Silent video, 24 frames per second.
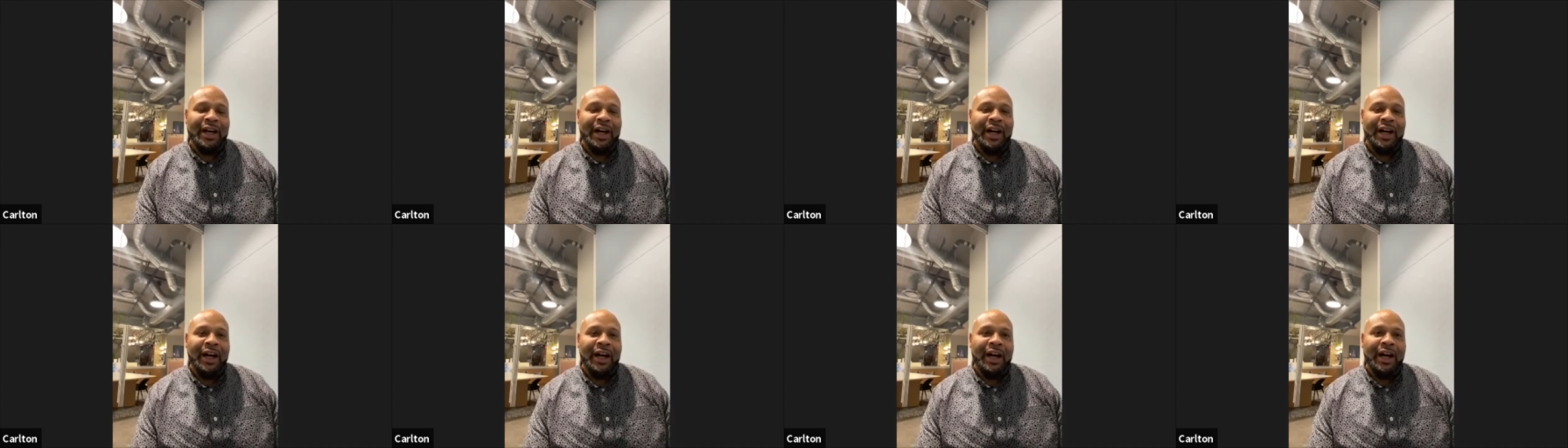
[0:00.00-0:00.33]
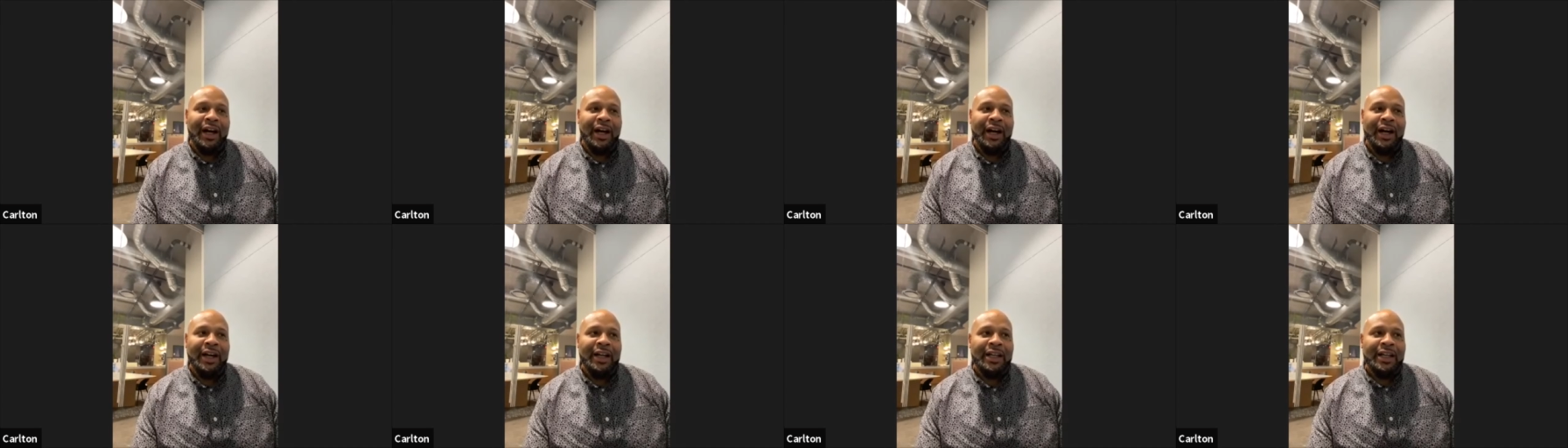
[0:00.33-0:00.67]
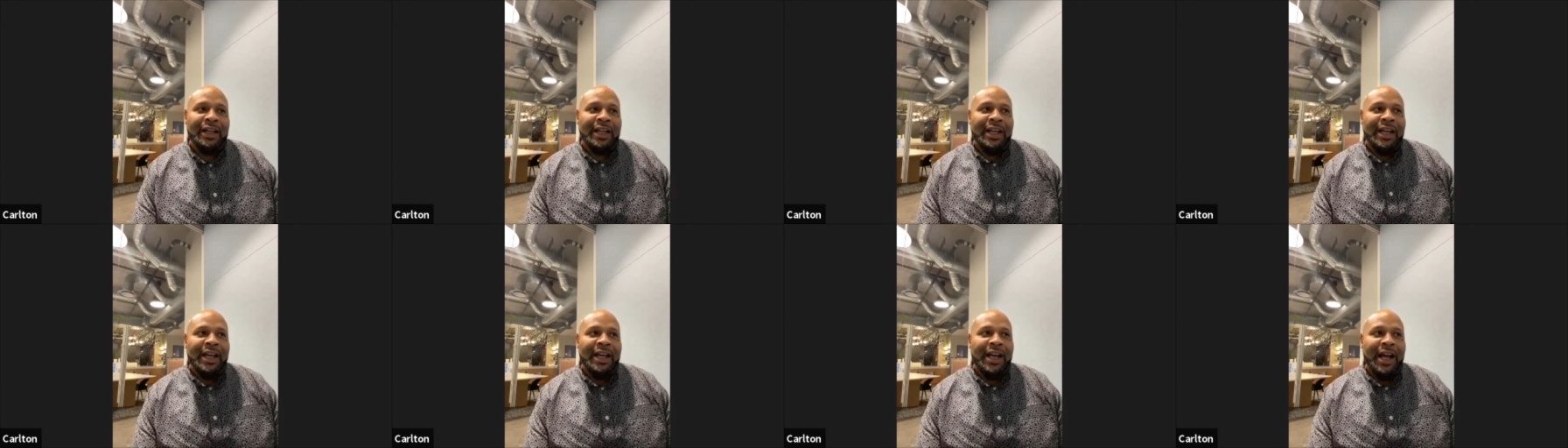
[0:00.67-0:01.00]
I
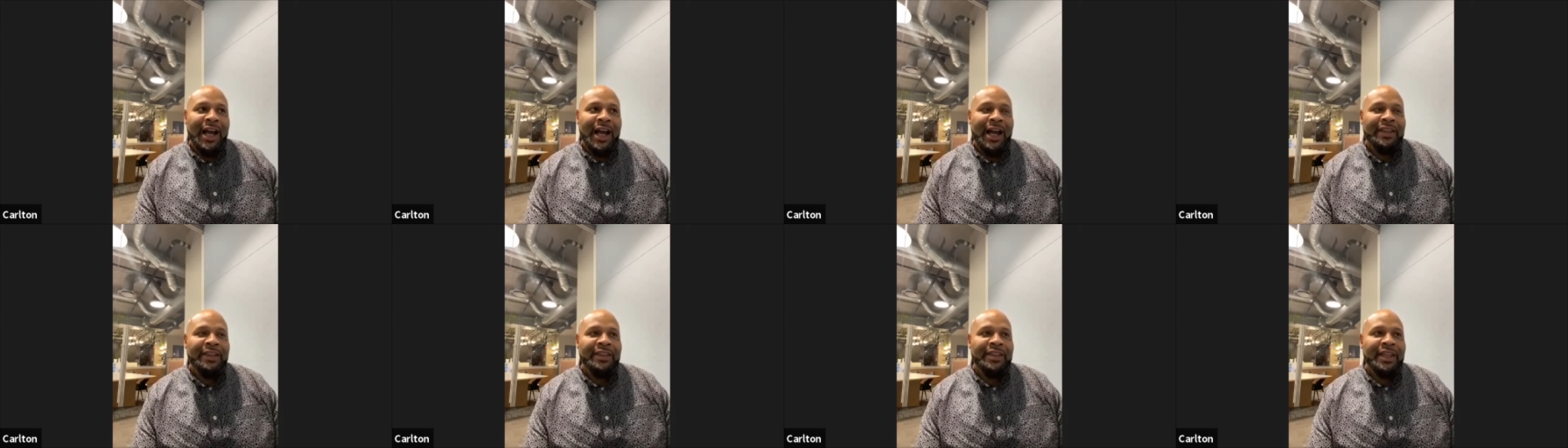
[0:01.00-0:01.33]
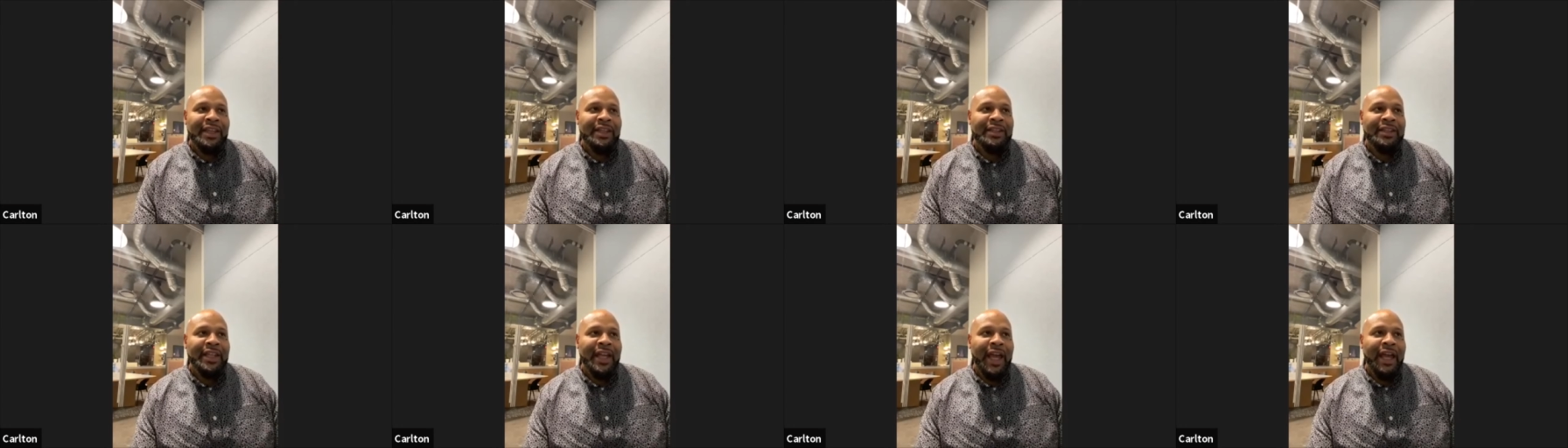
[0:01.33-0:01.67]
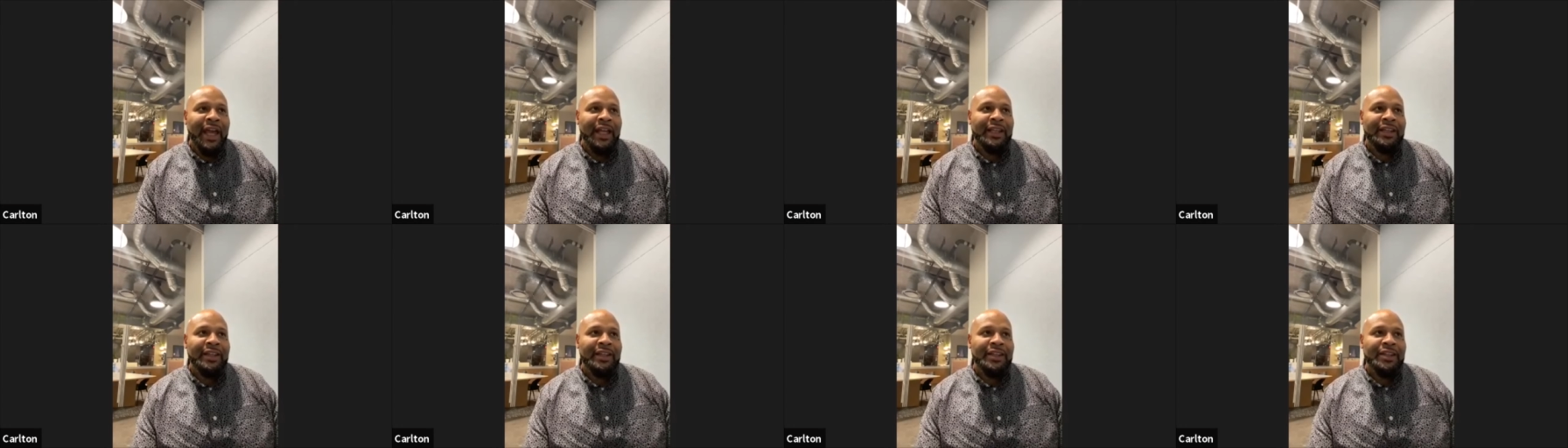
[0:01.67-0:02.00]
think
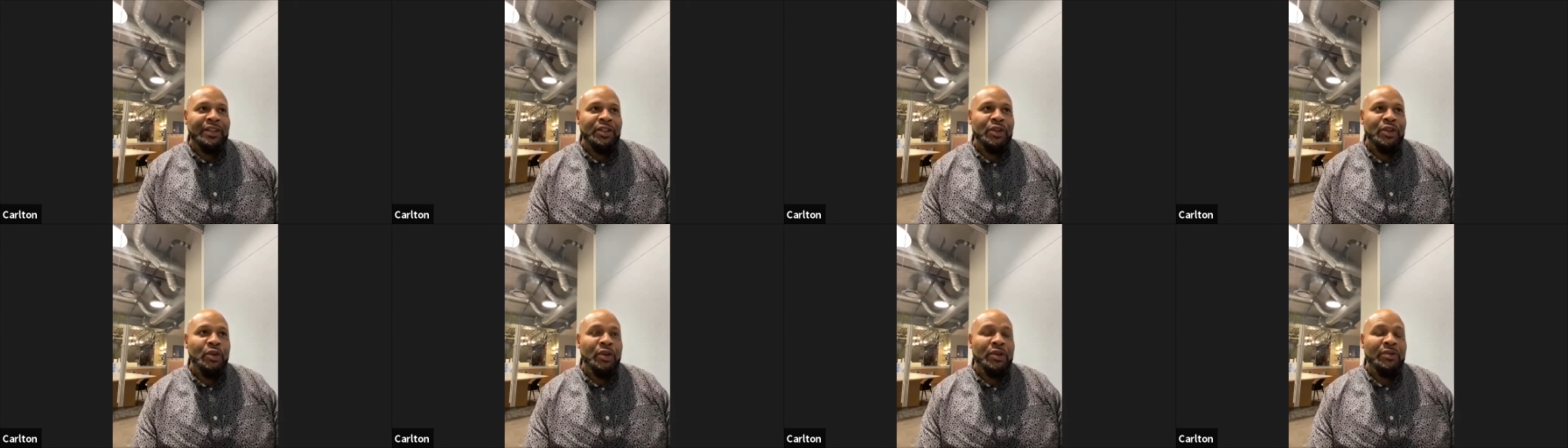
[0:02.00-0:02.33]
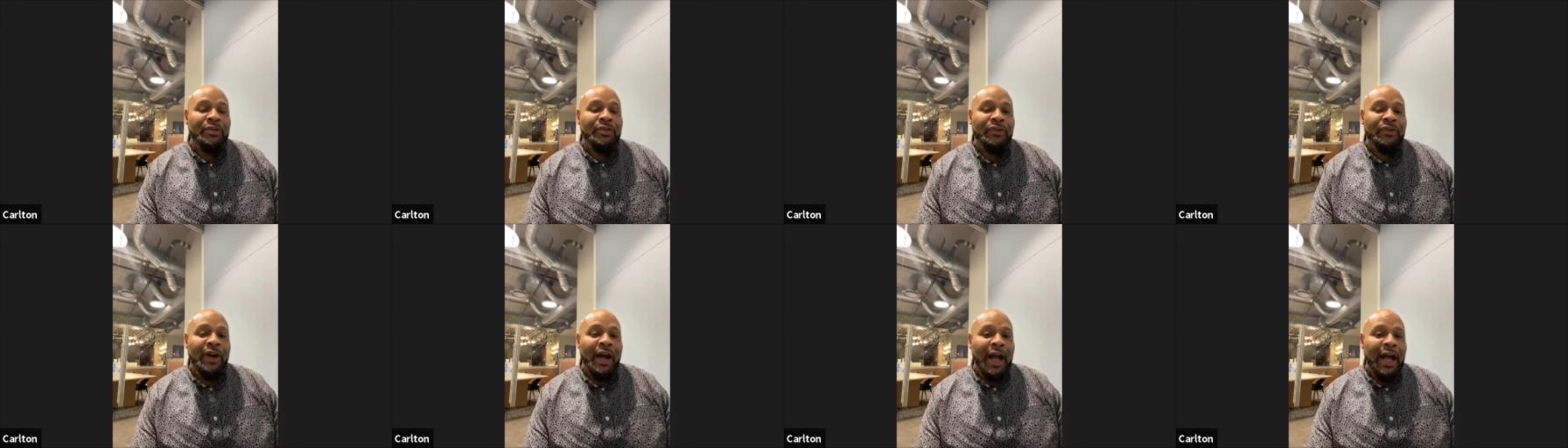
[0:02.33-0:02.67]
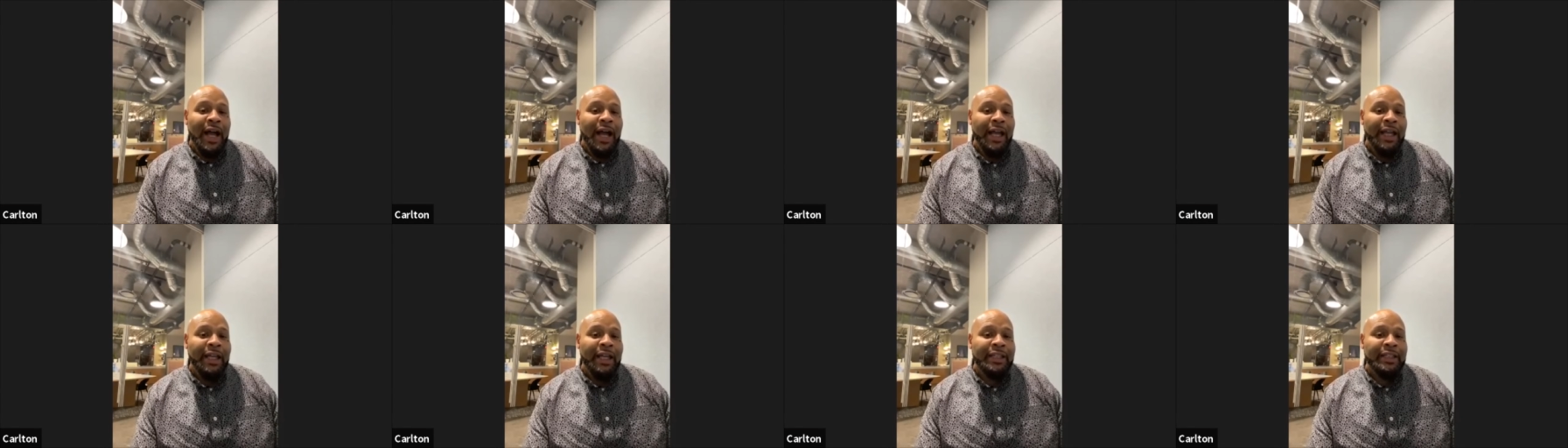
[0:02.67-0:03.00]
that you can
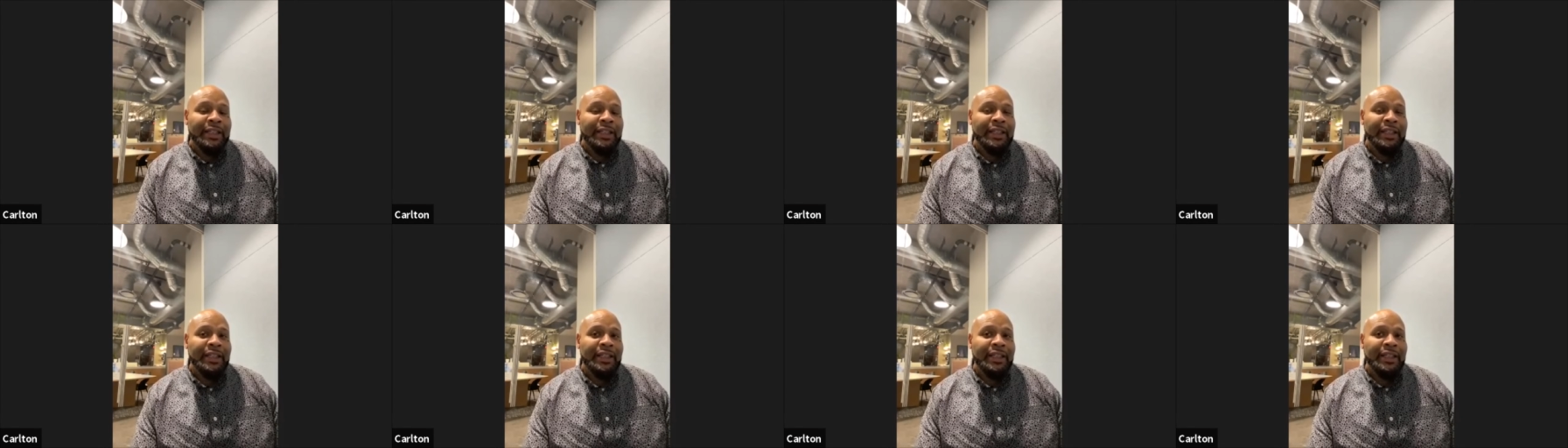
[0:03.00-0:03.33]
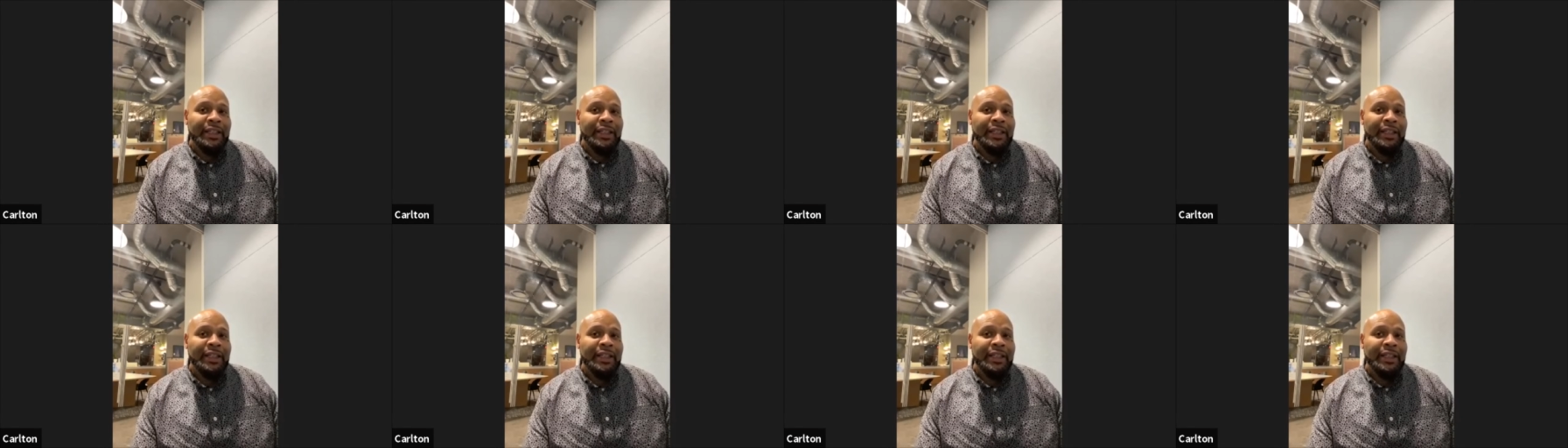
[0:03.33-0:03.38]
find